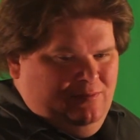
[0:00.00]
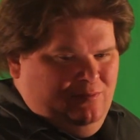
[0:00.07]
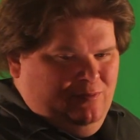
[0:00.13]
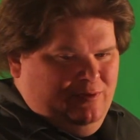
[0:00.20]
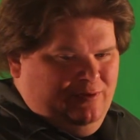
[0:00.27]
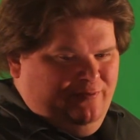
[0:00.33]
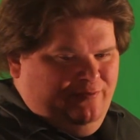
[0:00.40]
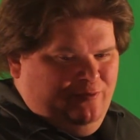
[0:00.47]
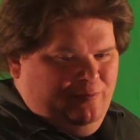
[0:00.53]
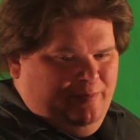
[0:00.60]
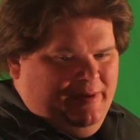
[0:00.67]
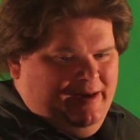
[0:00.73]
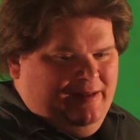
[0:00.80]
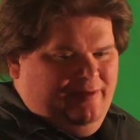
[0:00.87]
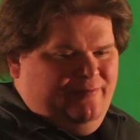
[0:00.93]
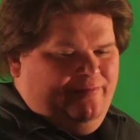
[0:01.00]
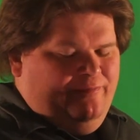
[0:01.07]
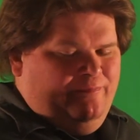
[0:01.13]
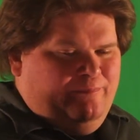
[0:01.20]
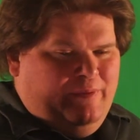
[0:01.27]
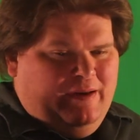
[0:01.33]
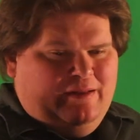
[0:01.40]
Wonderful pile of
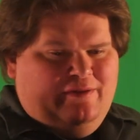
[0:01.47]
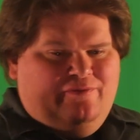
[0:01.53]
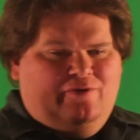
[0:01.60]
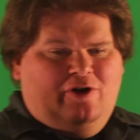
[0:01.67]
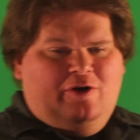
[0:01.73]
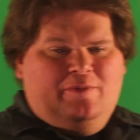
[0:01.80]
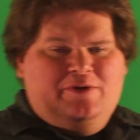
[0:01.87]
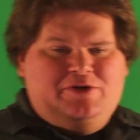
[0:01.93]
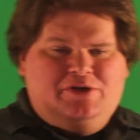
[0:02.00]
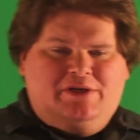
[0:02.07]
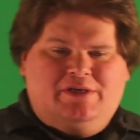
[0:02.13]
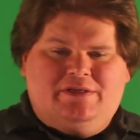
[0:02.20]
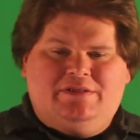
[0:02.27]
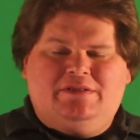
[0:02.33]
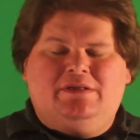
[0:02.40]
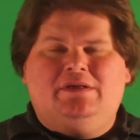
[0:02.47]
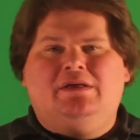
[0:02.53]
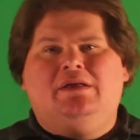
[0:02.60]
pile of garbage it is.